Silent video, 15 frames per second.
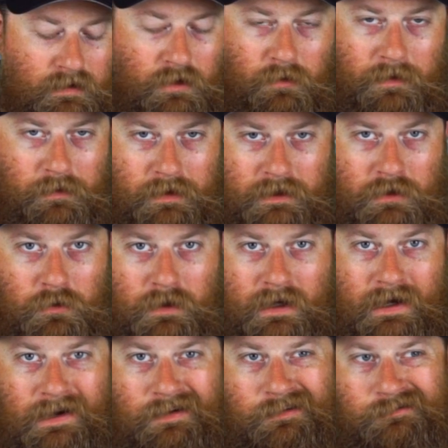Nobody really knew what
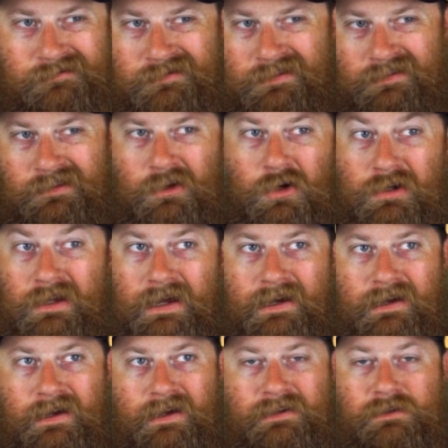Kyle looked like,
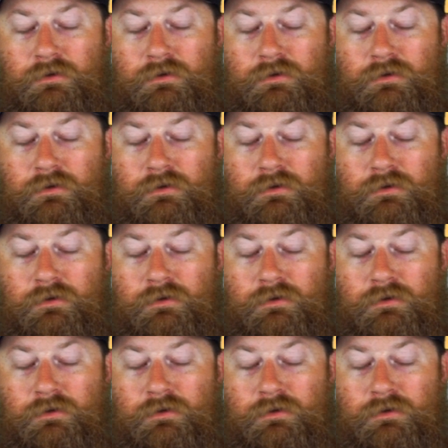I guess.